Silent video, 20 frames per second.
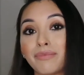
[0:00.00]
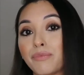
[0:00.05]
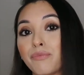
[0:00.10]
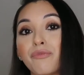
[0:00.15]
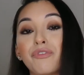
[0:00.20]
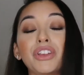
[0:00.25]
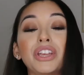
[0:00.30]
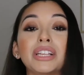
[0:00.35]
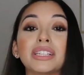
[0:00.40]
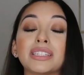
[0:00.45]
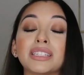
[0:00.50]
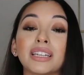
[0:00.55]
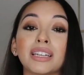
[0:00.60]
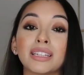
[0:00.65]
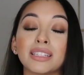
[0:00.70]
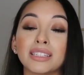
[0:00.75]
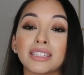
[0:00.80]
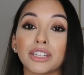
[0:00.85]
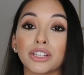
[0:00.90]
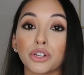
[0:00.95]
fees to
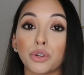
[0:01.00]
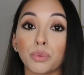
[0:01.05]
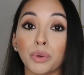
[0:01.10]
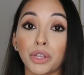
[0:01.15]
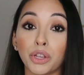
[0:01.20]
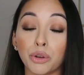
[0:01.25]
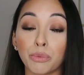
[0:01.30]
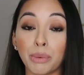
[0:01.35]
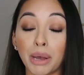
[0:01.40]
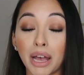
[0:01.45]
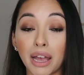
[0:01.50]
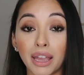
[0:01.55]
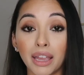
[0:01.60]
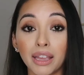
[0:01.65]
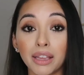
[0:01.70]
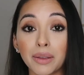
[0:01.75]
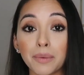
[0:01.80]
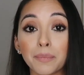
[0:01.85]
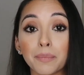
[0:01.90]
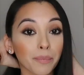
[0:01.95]
consider when you're
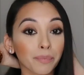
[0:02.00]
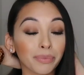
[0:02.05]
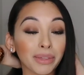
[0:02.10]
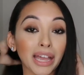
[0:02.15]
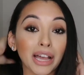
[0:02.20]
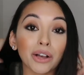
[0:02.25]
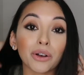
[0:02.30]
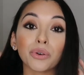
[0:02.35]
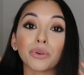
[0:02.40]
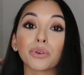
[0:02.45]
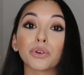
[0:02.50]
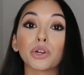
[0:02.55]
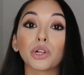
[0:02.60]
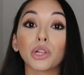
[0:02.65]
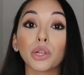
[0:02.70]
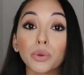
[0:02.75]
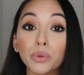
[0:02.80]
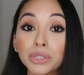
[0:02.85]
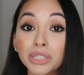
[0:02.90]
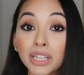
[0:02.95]
buying. Now,
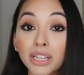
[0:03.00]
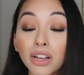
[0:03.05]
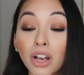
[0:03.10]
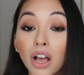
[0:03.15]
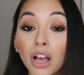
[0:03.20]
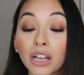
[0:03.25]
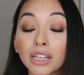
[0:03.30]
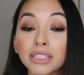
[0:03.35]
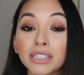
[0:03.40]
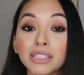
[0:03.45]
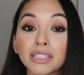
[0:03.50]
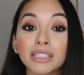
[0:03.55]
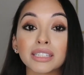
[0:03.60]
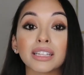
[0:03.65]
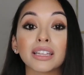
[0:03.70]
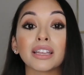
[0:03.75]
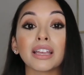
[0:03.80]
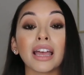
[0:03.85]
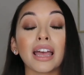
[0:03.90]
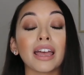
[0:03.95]
closing
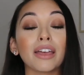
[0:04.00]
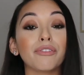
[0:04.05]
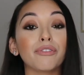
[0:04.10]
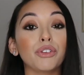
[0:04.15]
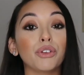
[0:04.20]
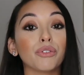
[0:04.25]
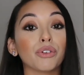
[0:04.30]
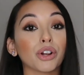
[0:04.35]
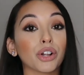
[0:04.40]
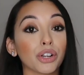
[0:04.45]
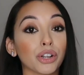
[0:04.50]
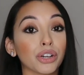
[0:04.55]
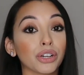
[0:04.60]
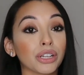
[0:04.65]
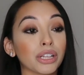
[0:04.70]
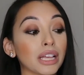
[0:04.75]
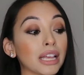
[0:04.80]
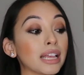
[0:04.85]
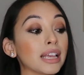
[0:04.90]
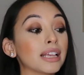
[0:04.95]
costs, if you
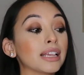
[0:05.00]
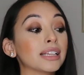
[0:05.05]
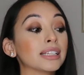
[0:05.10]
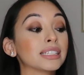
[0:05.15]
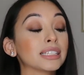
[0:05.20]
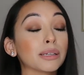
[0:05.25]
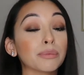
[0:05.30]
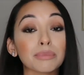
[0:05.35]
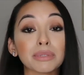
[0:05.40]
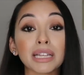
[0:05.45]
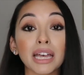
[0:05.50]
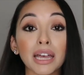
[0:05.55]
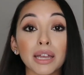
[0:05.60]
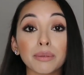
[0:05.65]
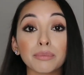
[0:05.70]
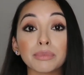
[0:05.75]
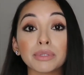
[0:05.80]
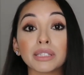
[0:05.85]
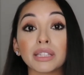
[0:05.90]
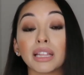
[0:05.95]
heard,
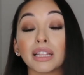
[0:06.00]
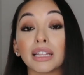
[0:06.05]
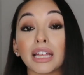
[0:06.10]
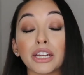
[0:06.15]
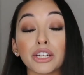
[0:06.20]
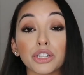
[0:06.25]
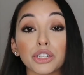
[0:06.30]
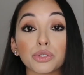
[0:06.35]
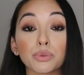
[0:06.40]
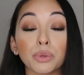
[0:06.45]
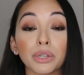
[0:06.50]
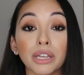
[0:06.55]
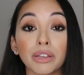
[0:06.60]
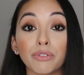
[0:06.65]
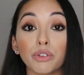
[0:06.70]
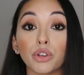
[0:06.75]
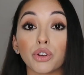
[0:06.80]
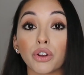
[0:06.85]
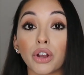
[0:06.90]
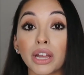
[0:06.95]
sometimes the lenders will
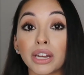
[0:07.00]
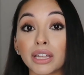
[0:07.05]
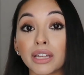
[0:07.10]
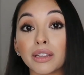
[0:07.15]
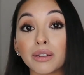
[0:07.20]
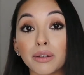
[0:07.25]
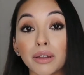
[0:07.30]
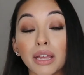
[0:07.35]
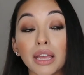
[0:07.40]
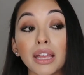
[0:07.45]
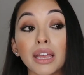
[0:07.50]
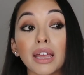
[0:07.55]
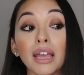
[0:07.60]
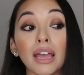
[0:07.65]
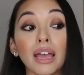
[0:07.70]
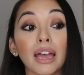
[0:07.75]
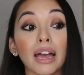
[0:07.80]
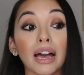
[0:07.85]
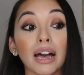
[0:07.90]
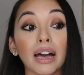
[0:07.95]
give you credit,
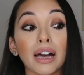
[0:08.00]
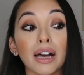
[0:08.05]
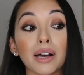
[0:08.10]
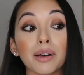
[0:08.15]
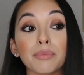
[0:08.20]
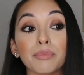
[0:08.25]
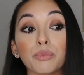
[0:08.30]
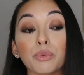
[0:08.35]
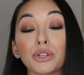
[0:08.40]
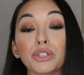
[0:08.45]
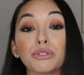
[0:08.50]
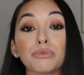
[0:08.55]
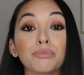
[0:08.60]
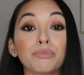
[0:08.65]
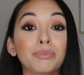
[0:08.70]
which